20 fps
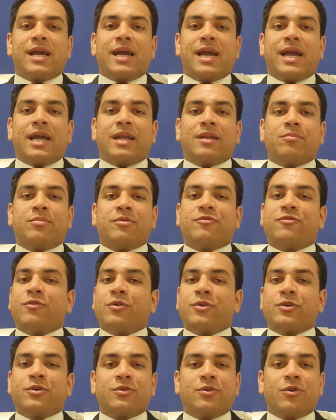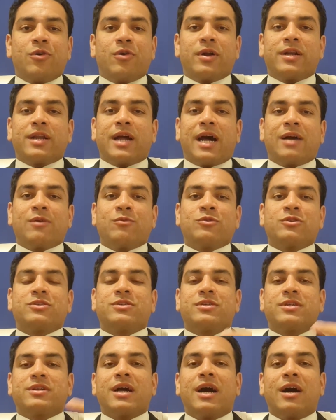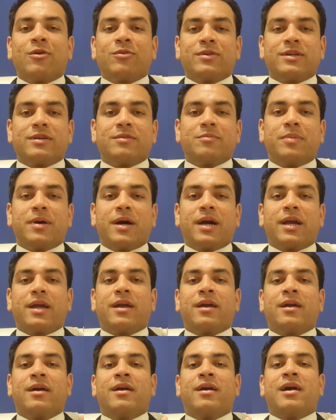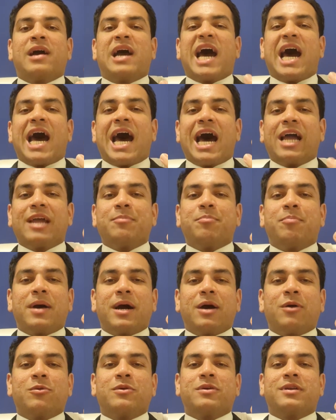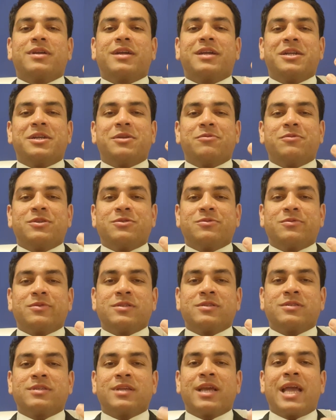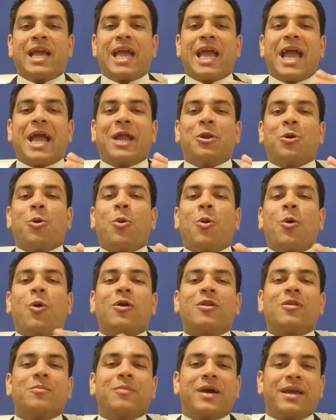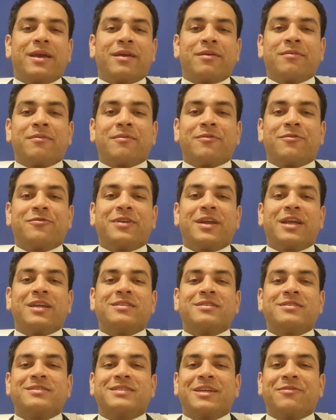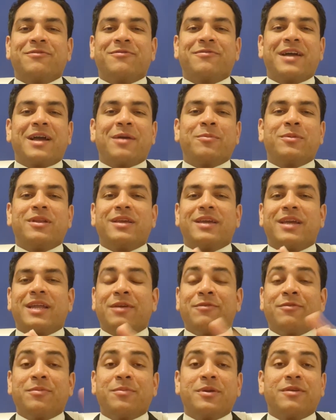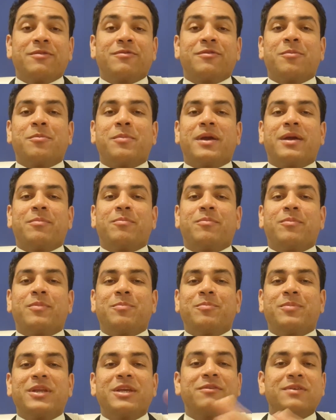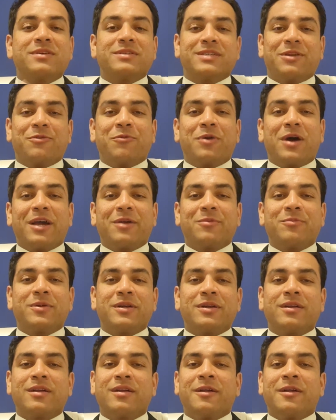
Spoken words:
And before you know it, I was surrounded by high-powered individuals, and all my friends and family and everybody from my previous environment